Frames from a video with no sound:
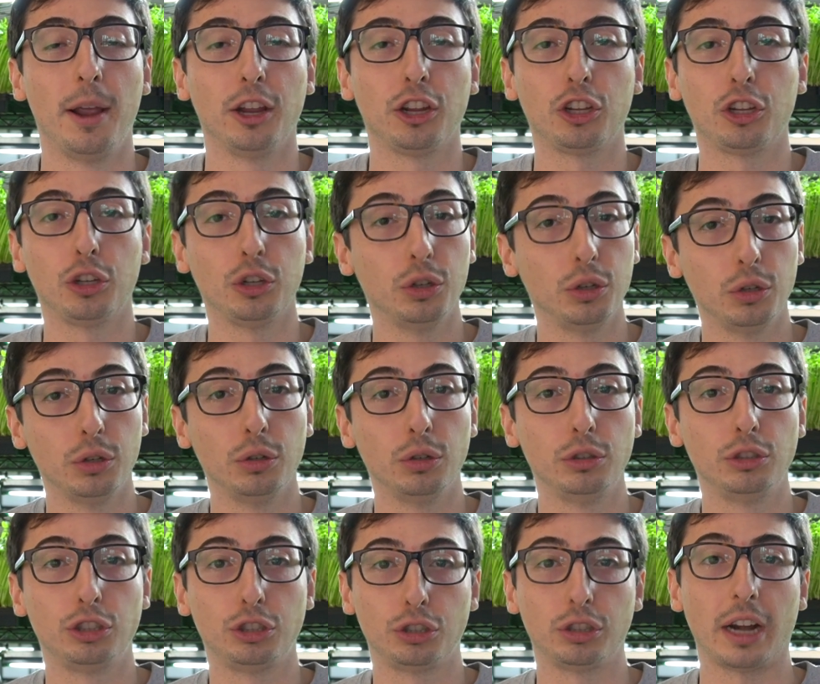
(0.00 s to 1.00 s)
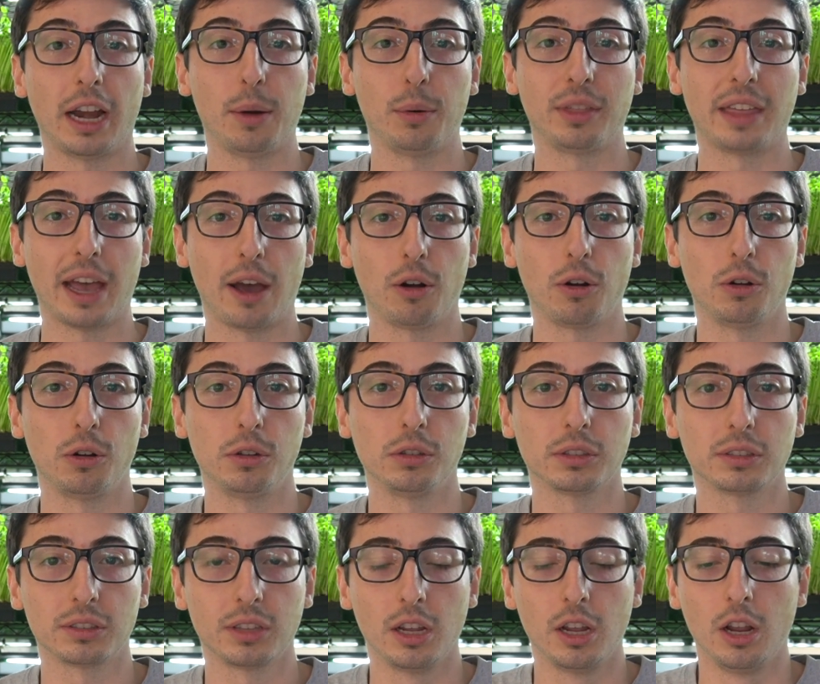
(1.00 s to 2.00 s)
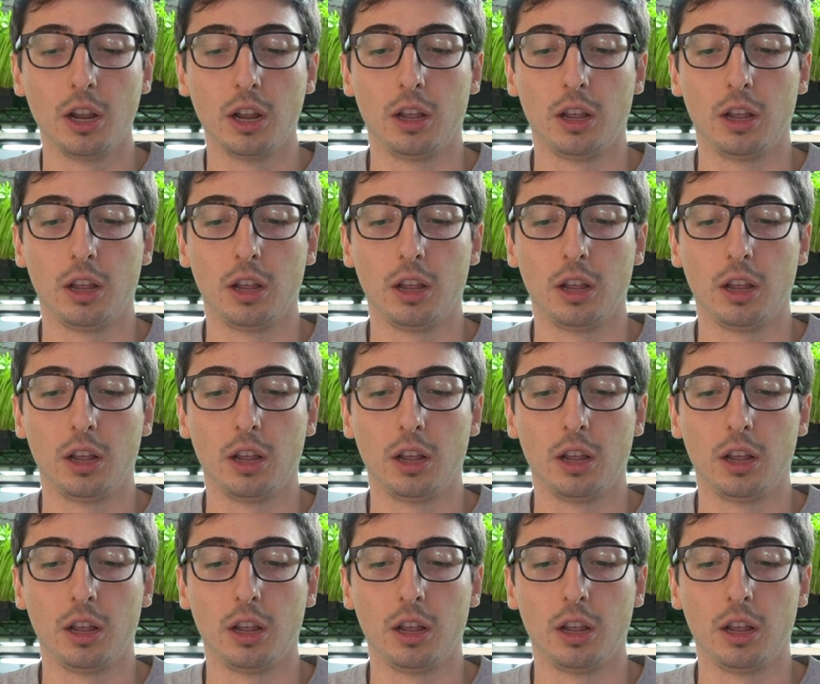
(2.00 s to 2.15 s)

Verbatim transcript: huge tray without holes.